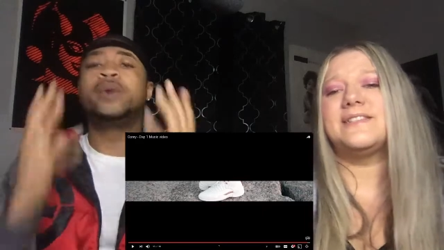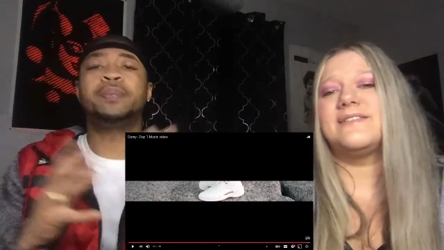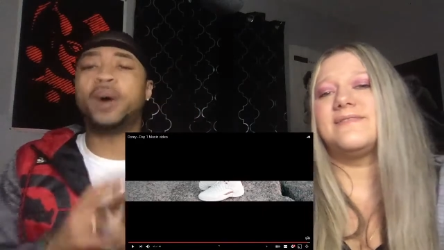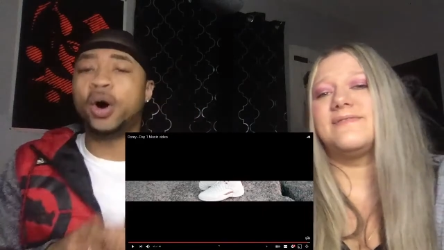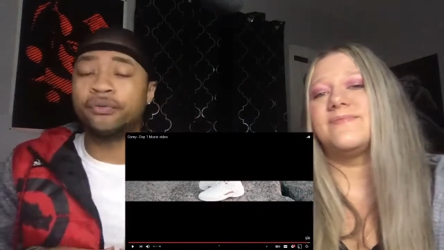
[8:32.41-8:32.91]

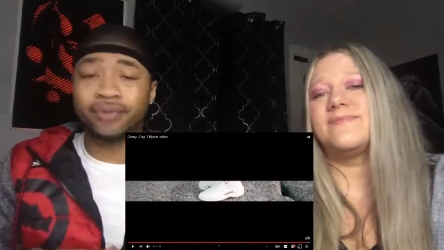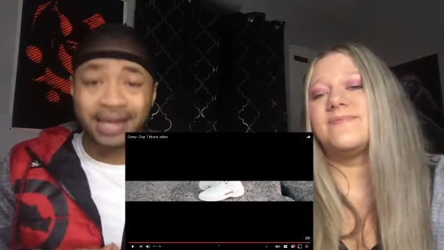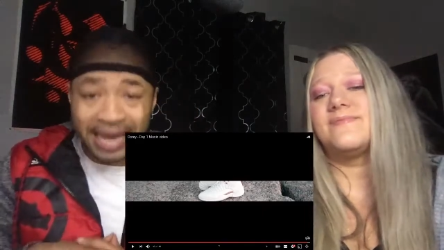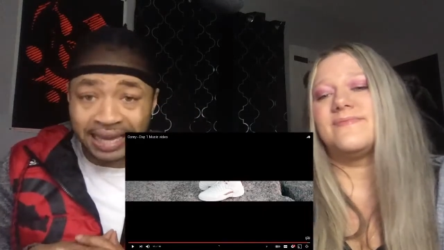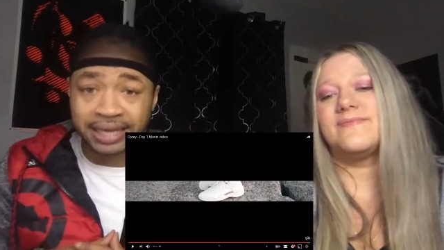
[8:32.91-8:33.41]
Speaker 1: both
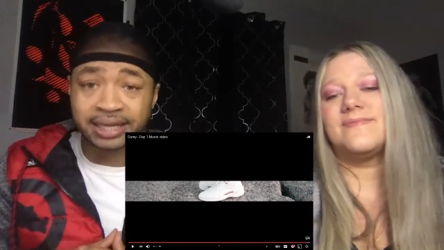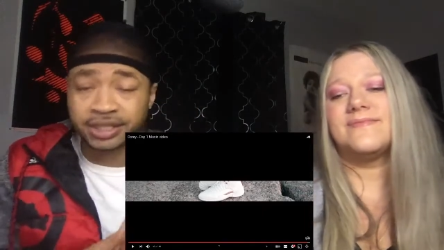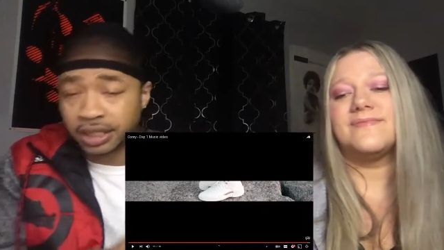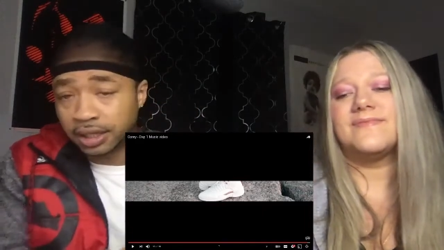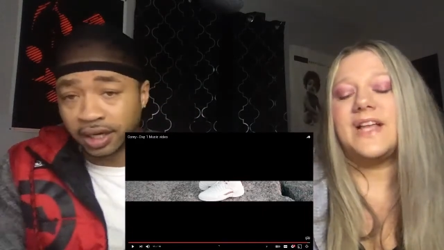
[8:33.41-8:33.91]
like it.
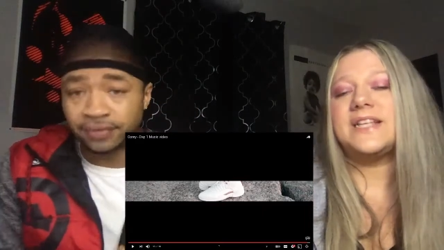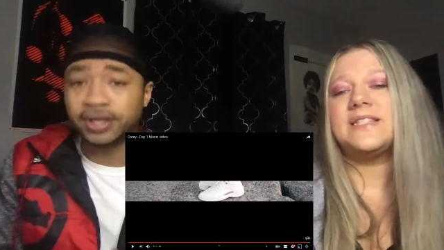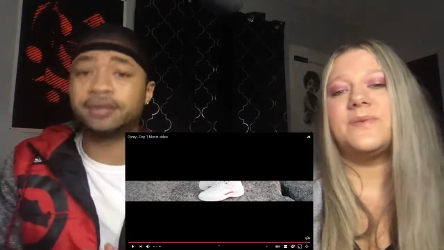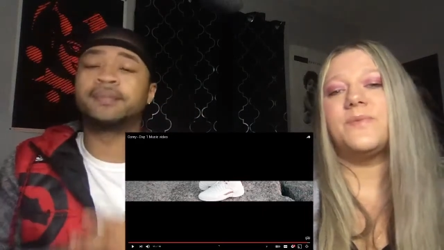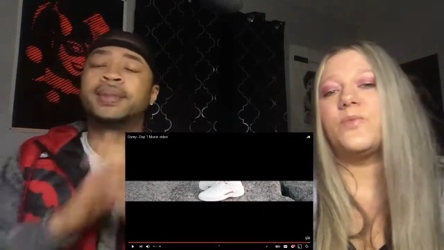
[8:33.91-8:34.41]
She loves it.
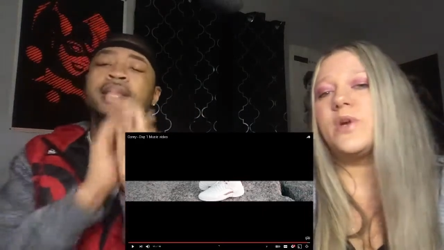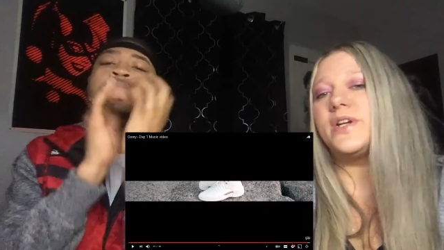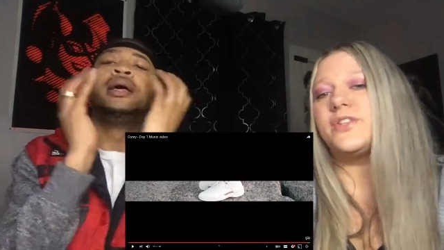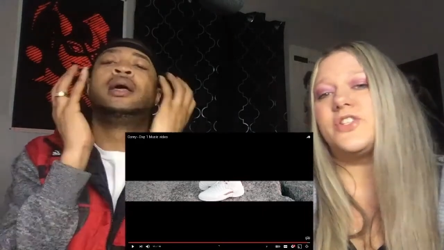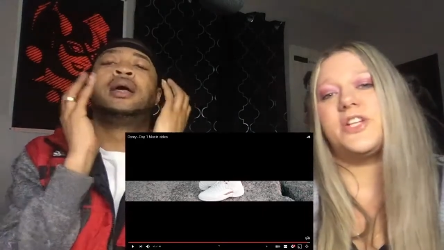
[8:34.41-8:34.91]
Some
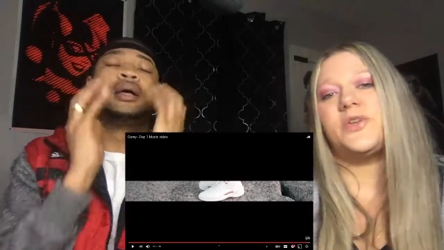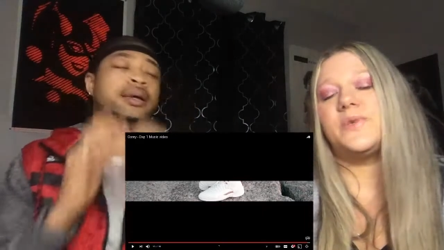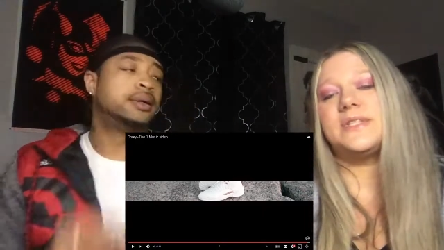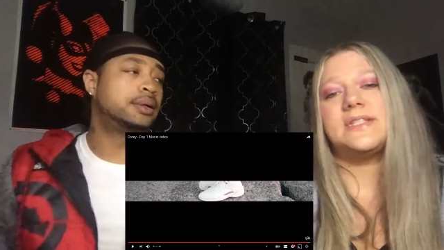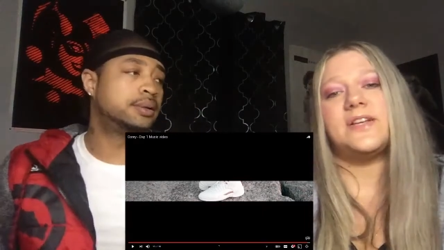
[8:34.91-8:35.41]
Speaker 2: real
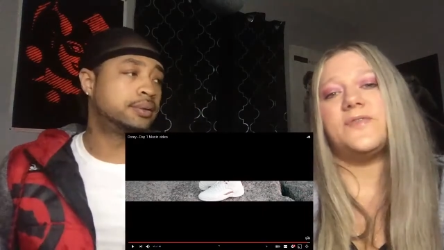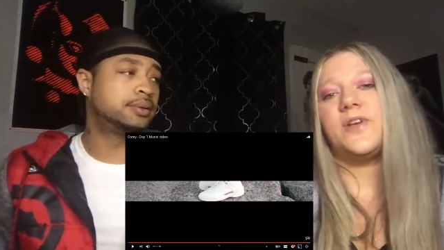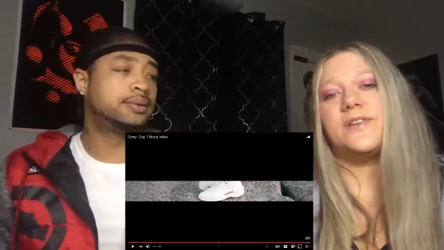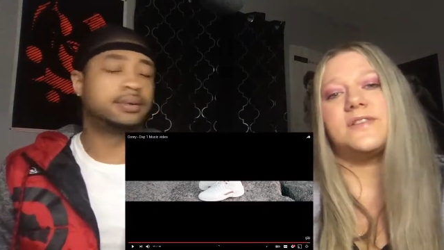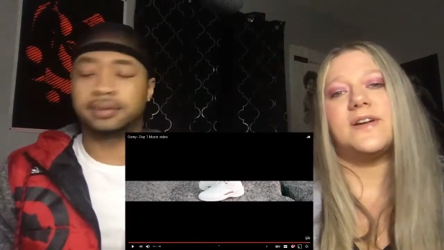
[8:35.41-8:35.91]
genuine stuff
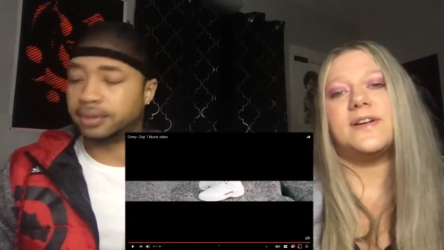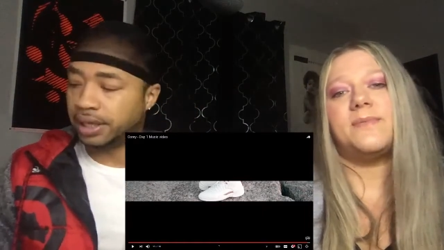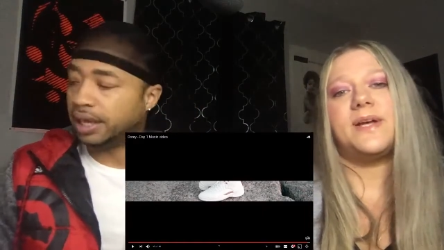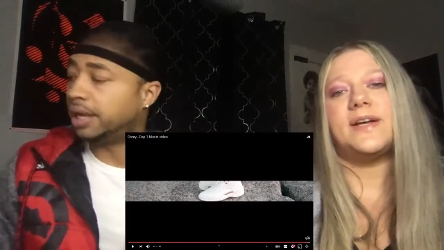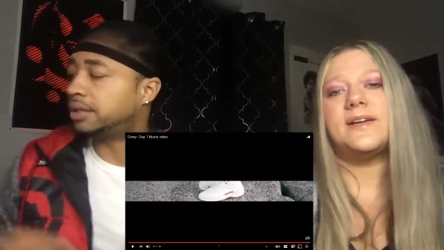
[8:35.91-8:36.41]
y'all talking about.
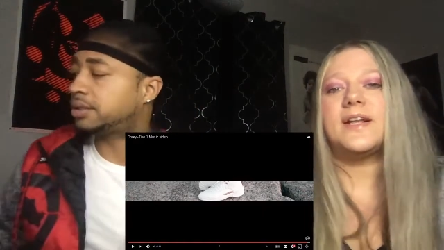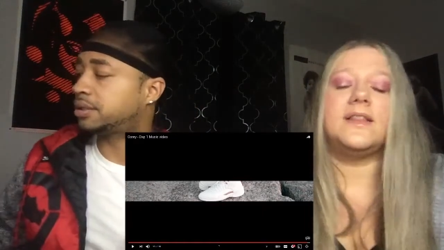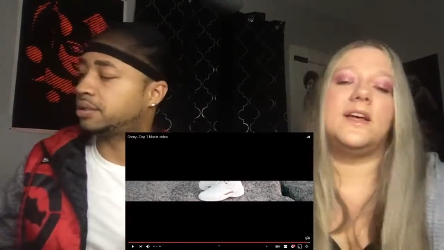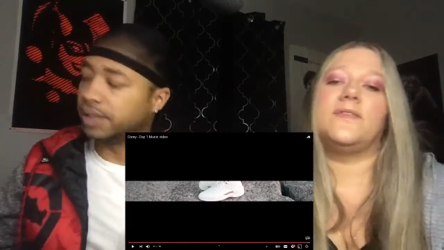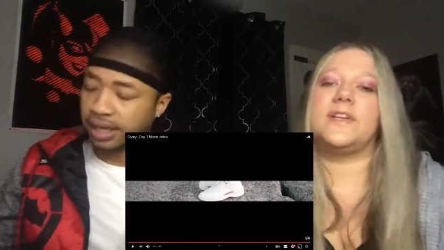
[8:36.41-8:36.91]
Yes, I
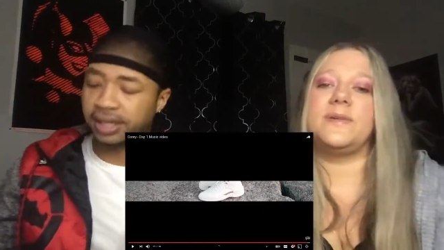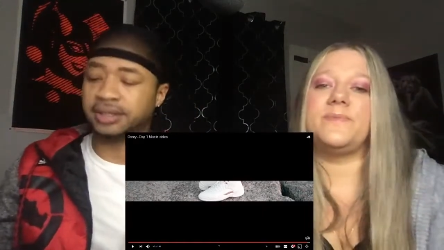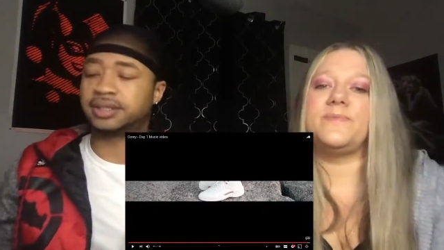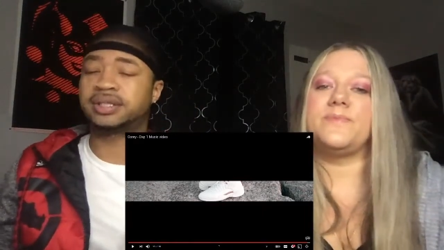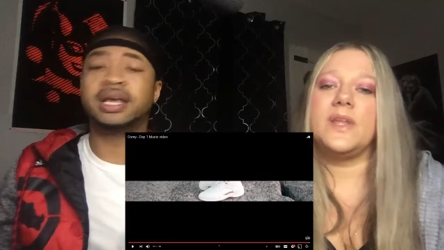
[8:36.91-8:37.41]
love yes. it.
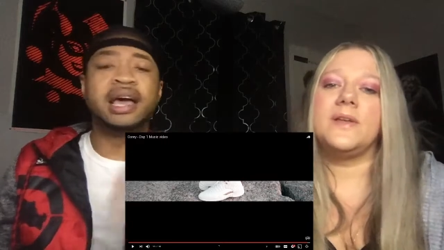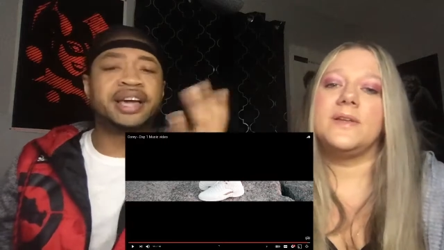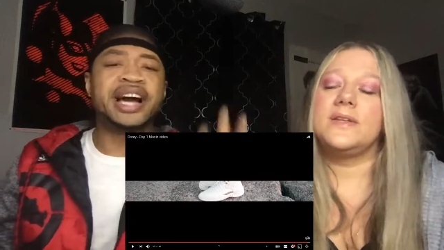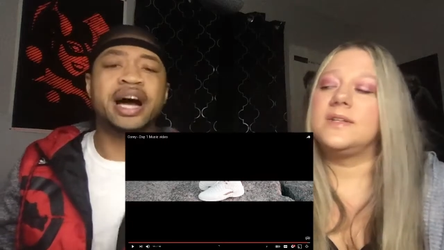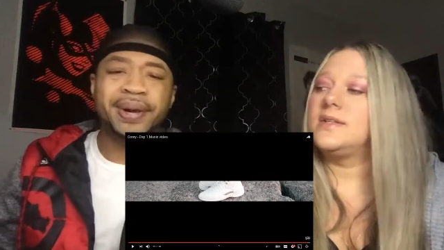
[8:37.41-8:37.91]
Speaker 1: Yes.
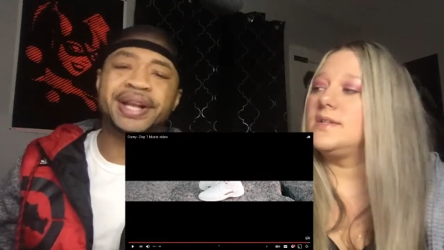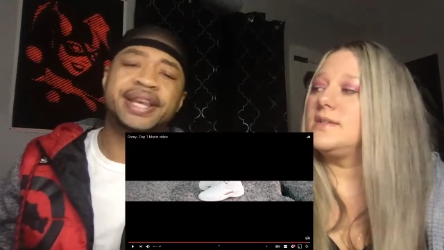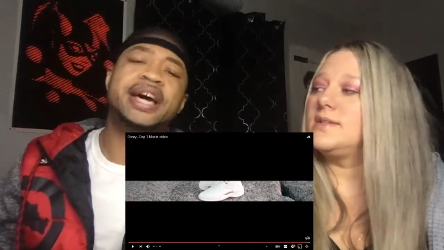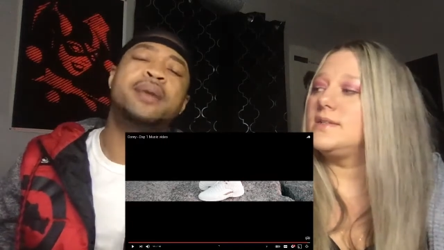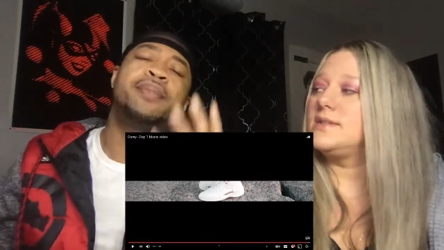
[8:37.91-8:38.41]
Comment
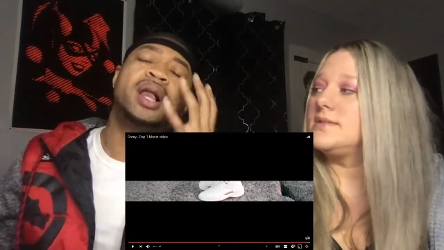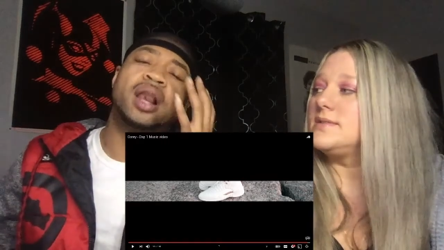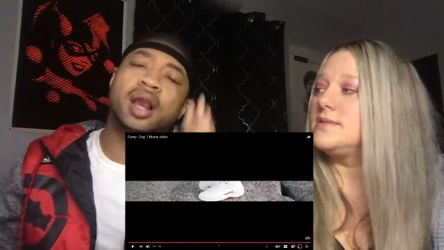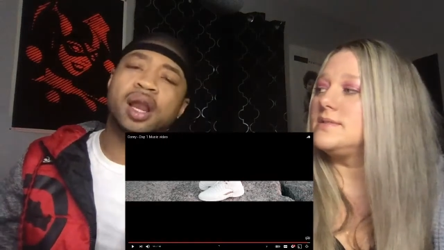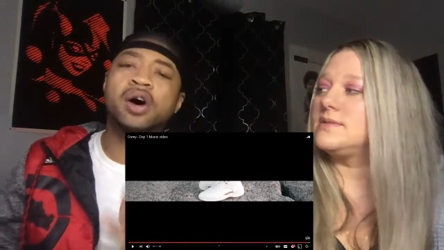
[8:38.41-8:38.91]
down
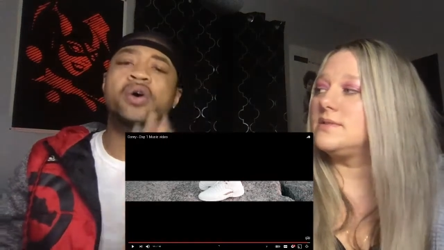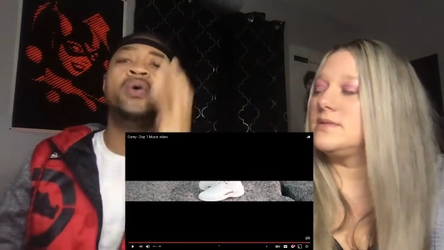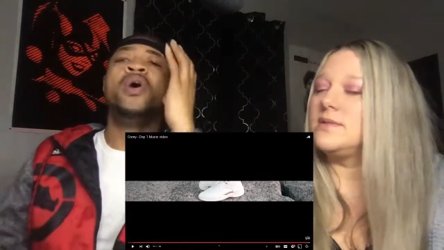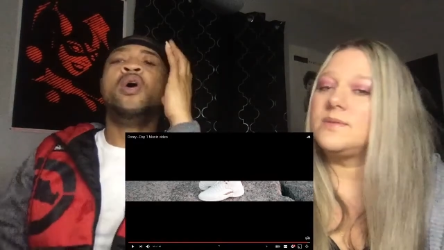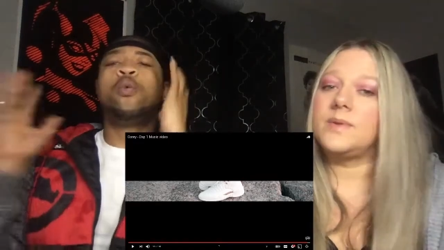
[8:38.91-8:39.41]

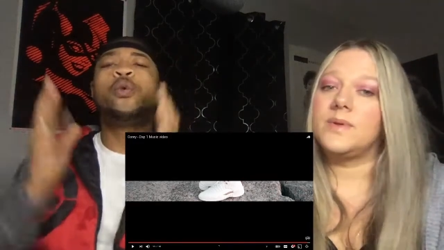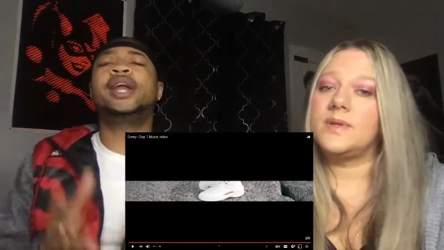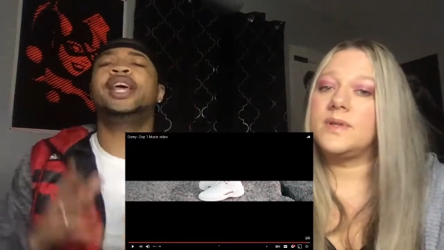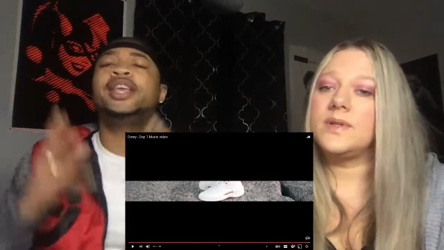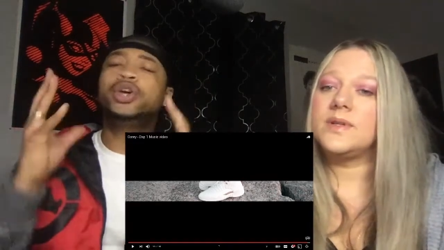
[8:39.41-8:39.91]
below. What
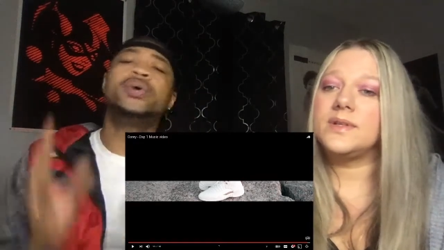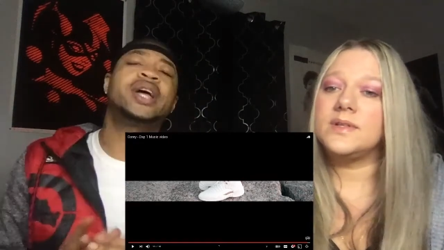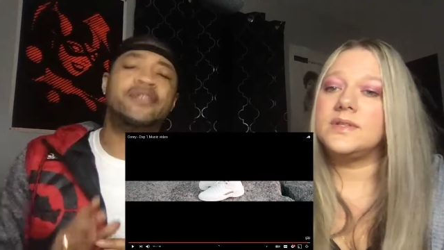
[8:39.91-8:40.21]
did you give it